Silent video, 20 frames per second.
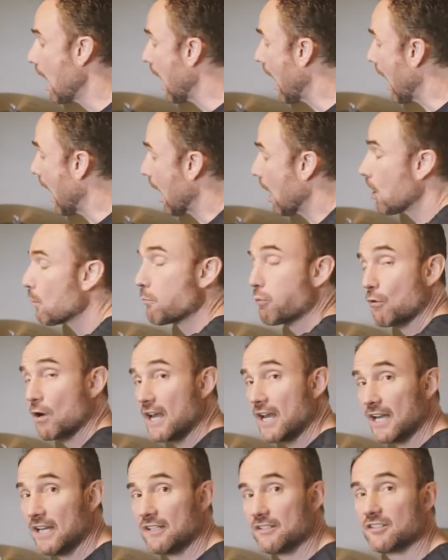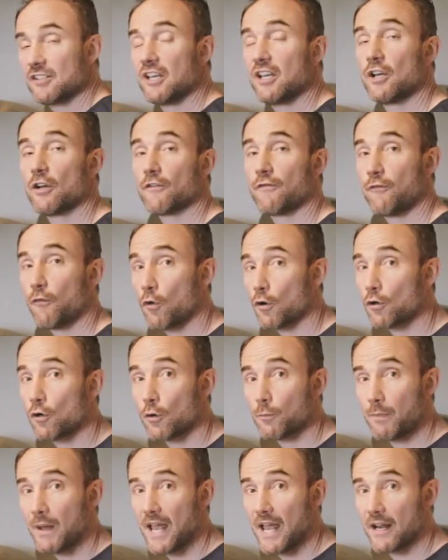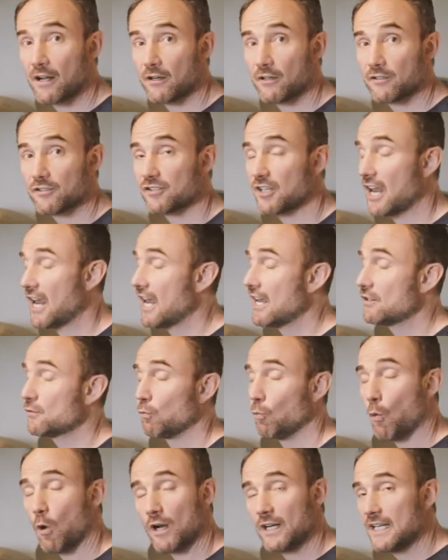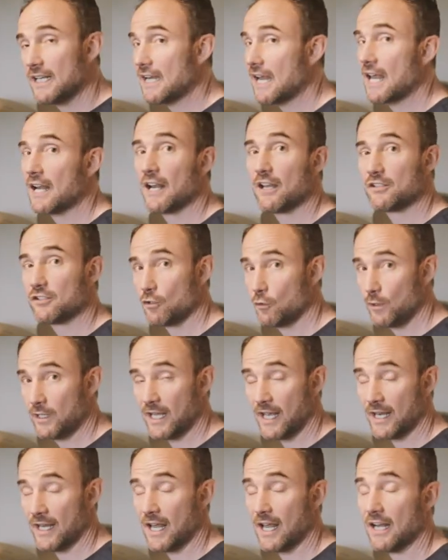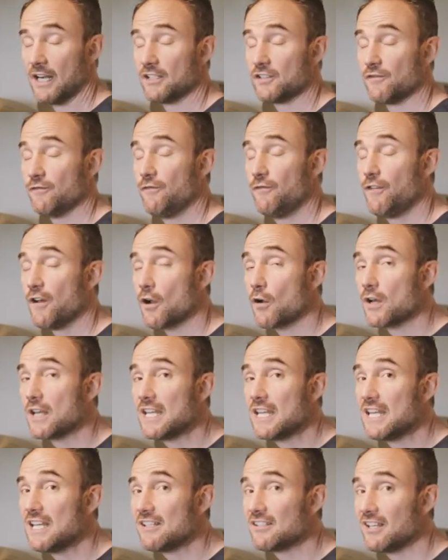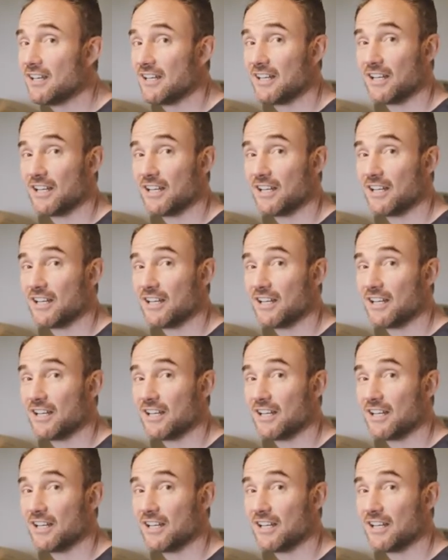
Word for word: our brains hear four note patterns as one iana, two iana, and it's very easy to